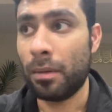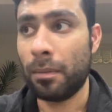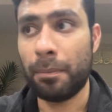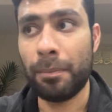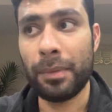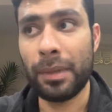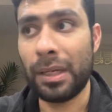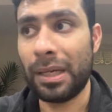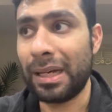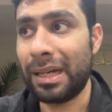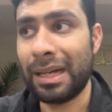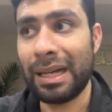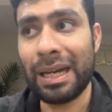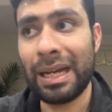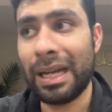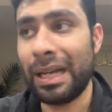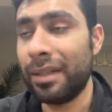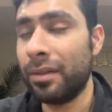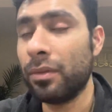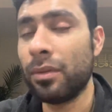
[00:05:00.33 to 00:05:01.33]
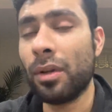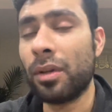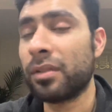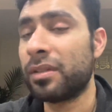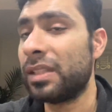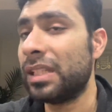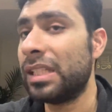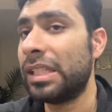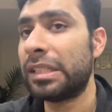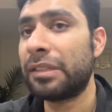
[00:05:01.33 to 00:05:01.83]
But I do not
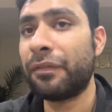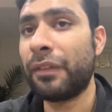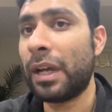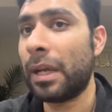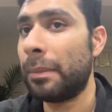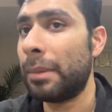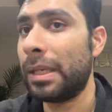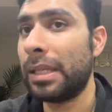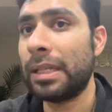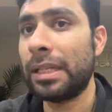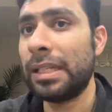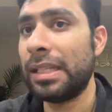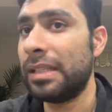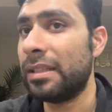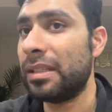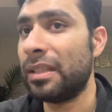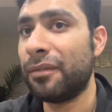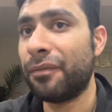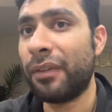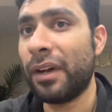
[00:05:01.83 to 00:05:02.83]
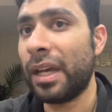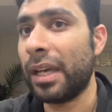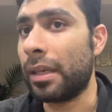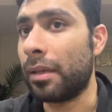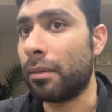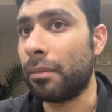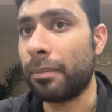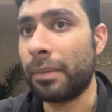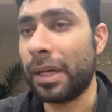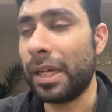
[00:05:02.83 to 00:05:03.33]
see this fight being an easy
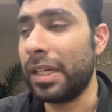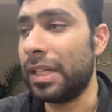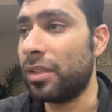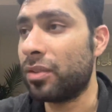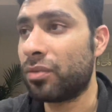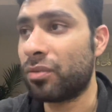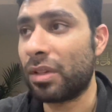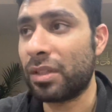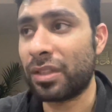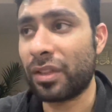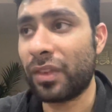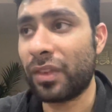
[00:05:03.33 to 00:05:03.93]
fight by any stretch. I